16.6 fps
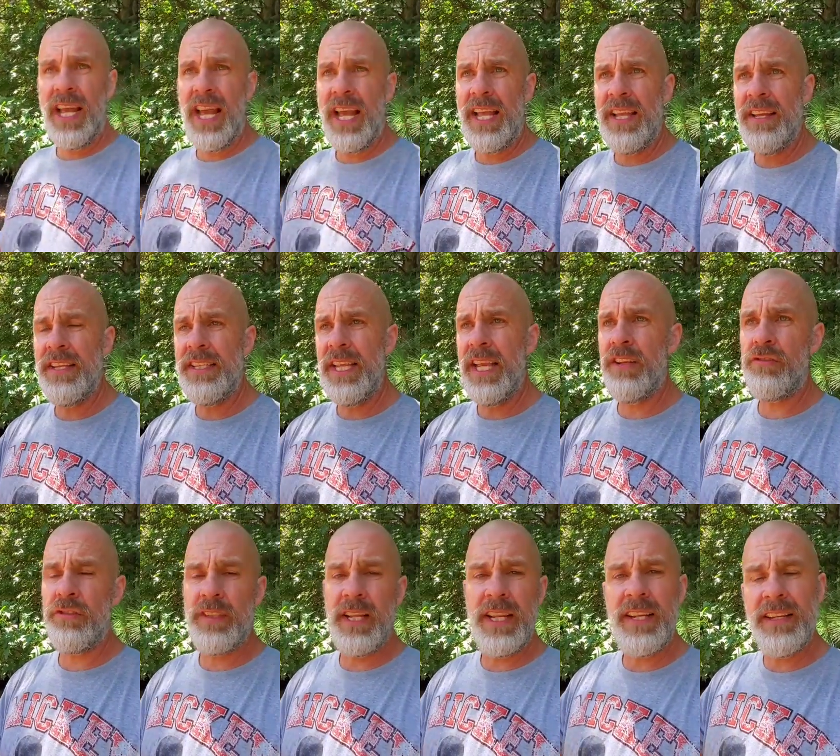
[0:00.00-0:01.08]
got
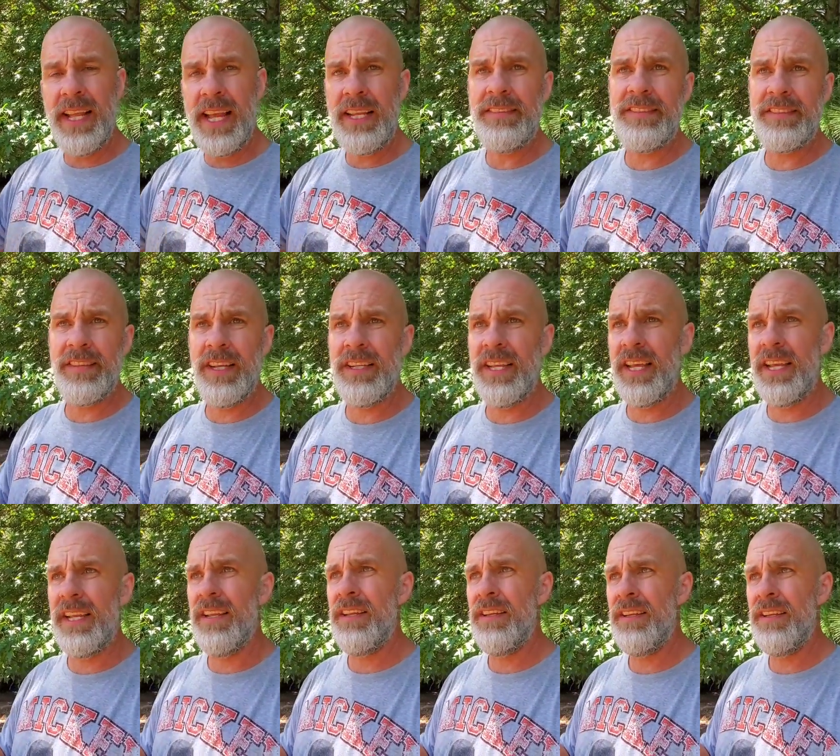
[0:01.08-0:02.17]
yesterday. Today's
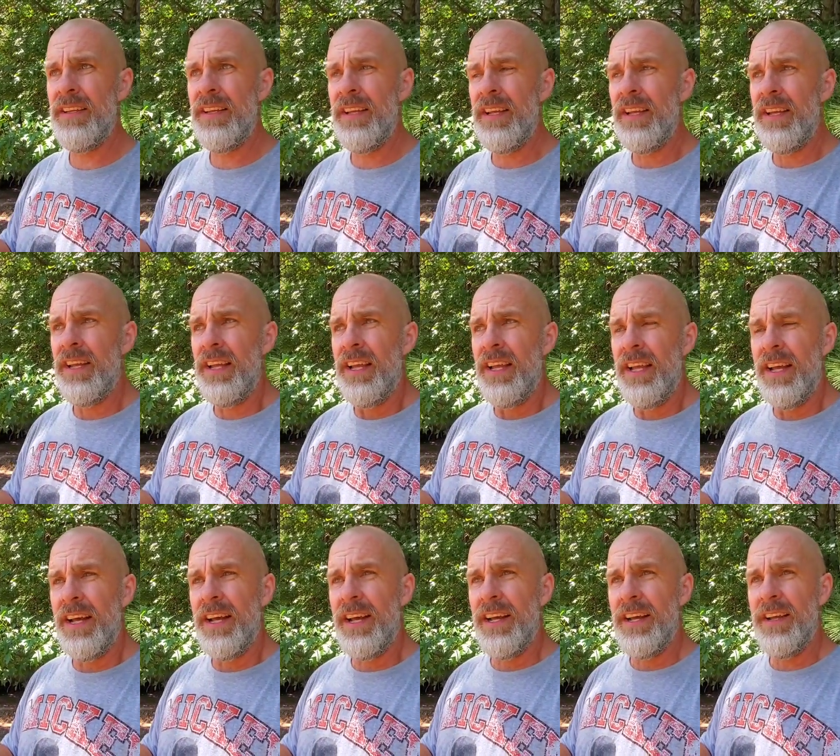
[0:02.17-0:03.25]
Sunday.
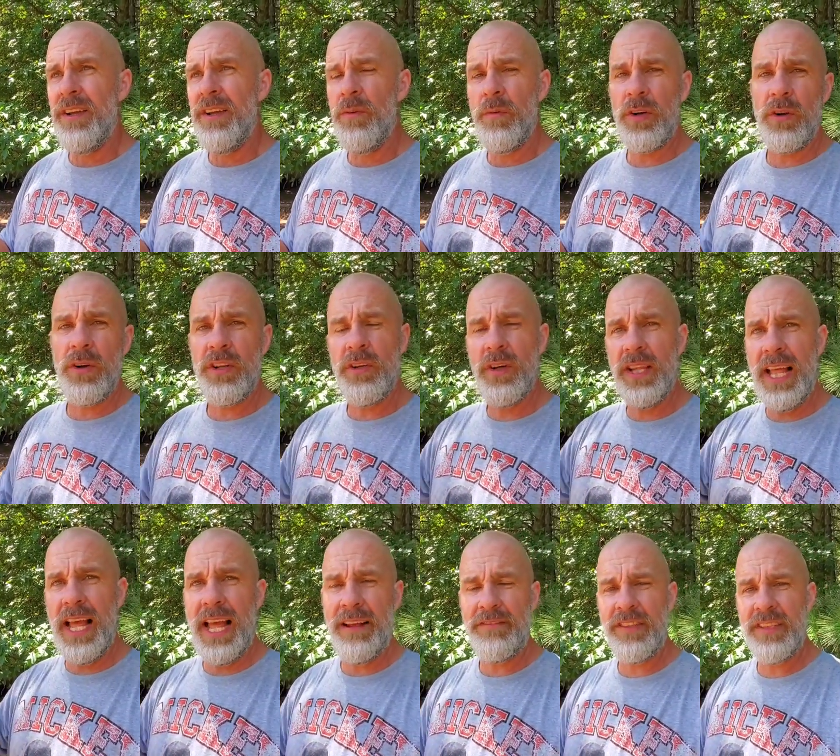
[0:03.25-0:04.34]
Uh, we're going to do a
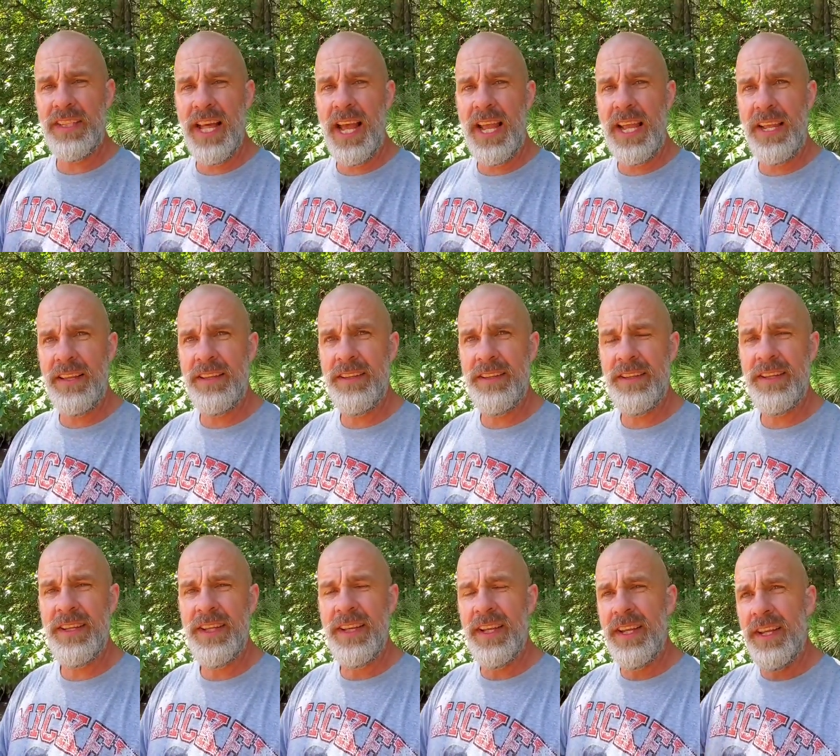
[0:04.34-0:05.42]
live tonight,
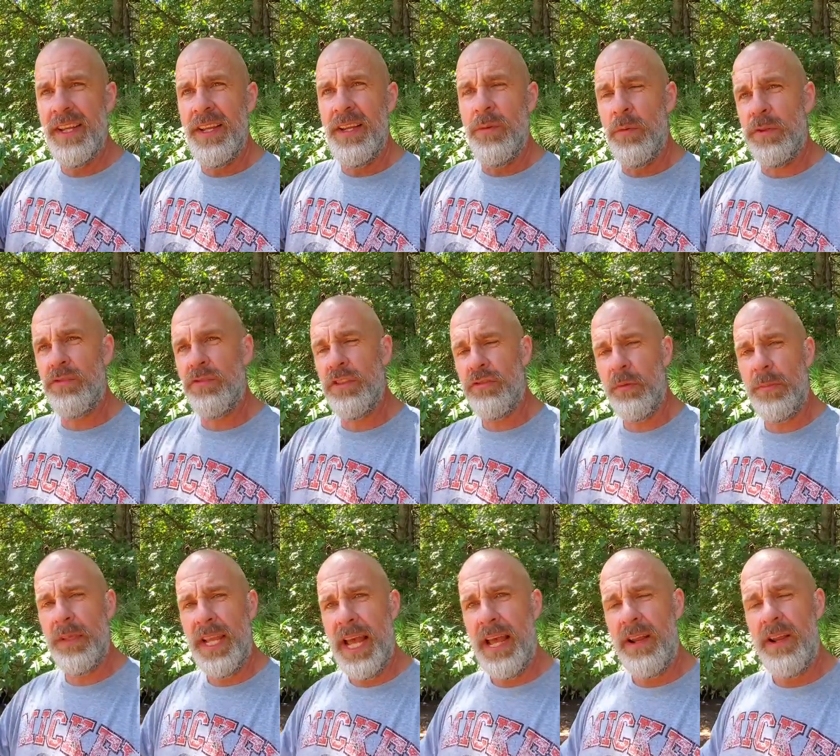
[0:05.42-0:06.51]
which this will
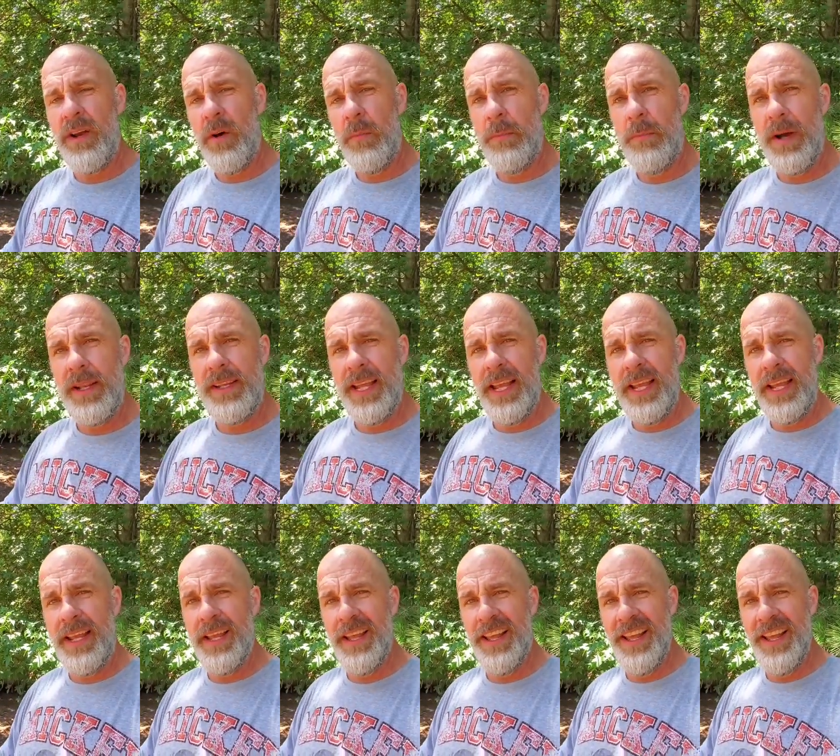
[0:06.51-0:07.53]
be out on Monday.